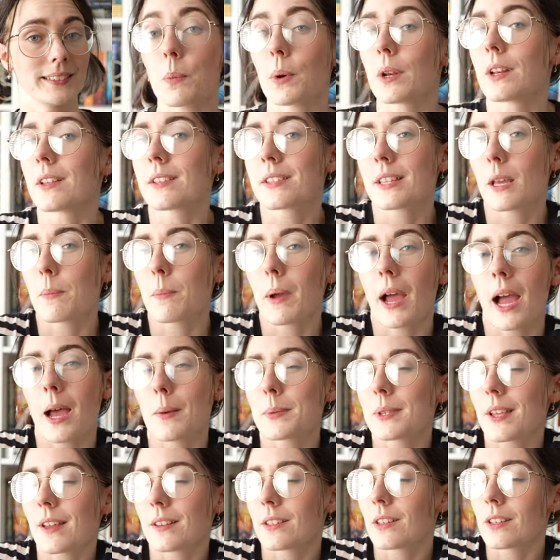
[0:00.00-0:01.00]
But is there
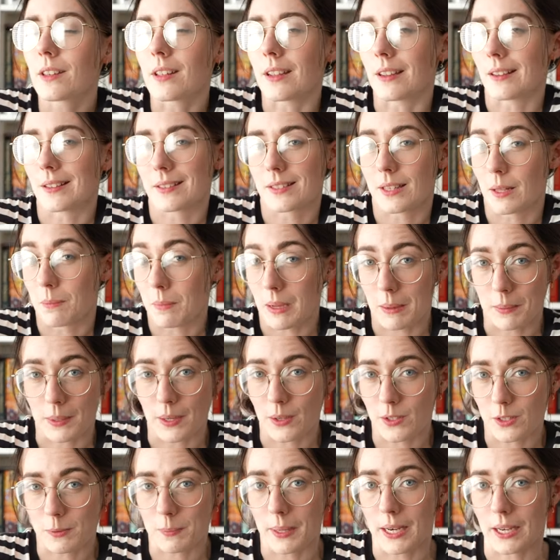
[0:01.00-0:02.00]
perhaps other things that maybe
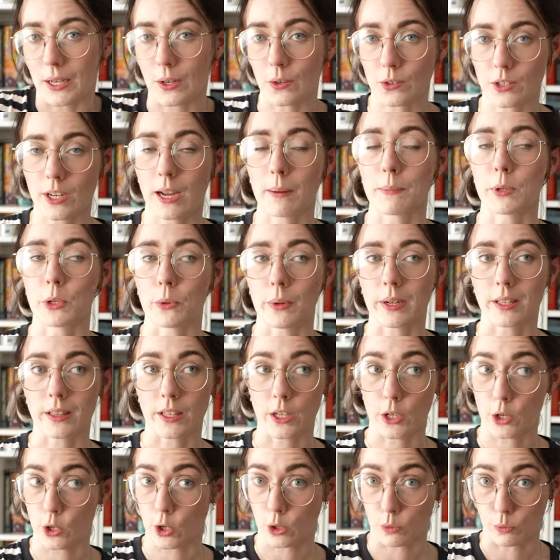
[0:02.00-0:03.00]
you're spending your time doing
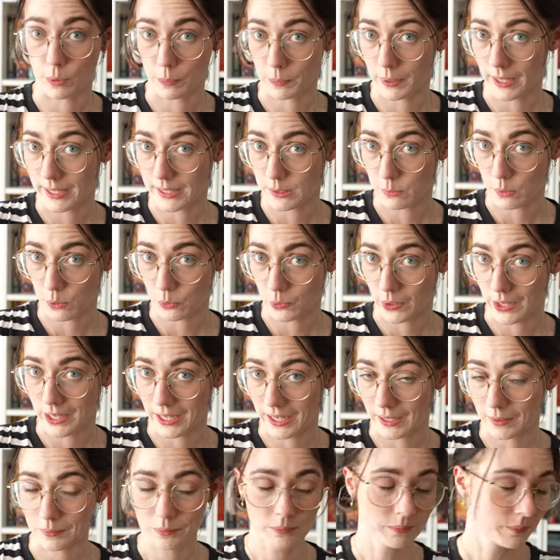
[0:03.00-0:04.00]
that you could replace with
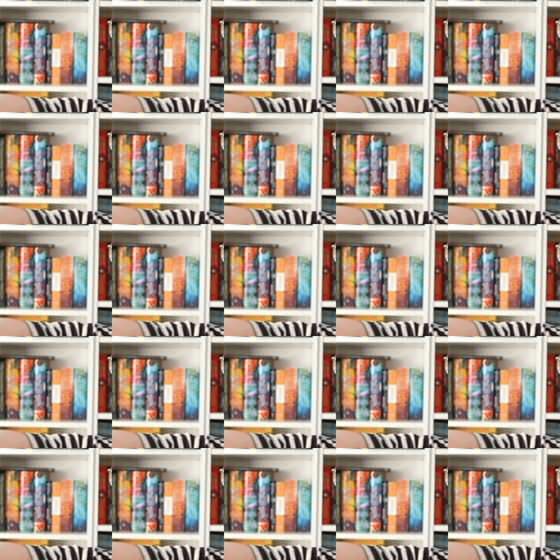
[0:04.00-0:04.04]
reading?